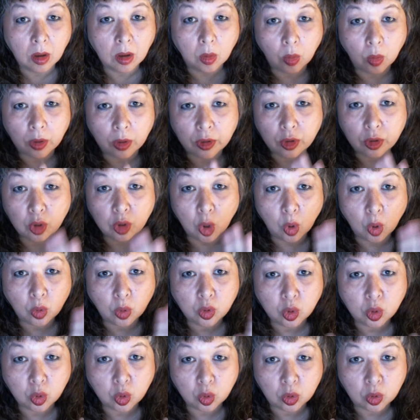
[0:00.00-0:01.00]
with no
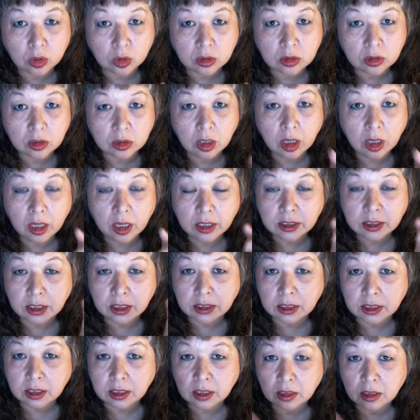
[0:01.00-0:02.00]
tools,
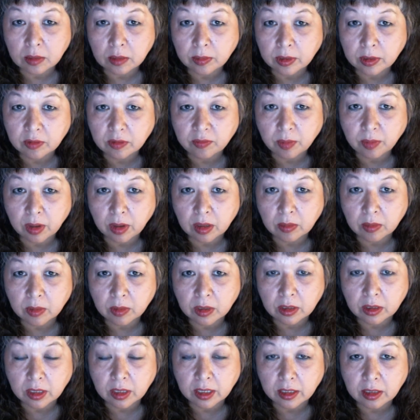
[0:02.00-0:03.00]
just a little bit of polymer
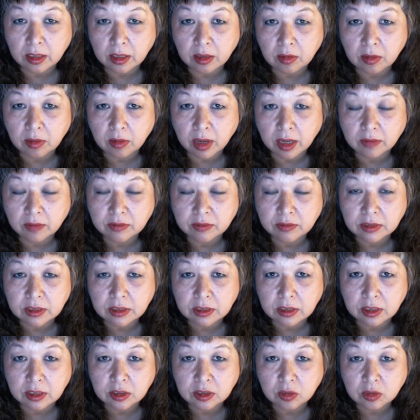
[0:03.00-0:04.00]
clay that you have
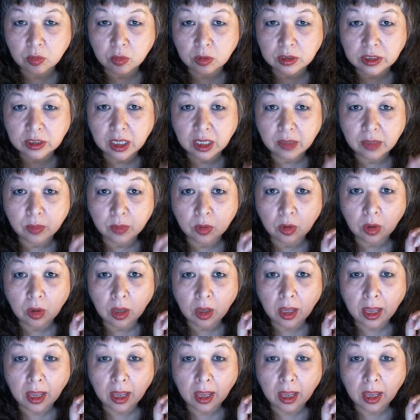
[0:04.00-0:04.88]
sitting at your work table,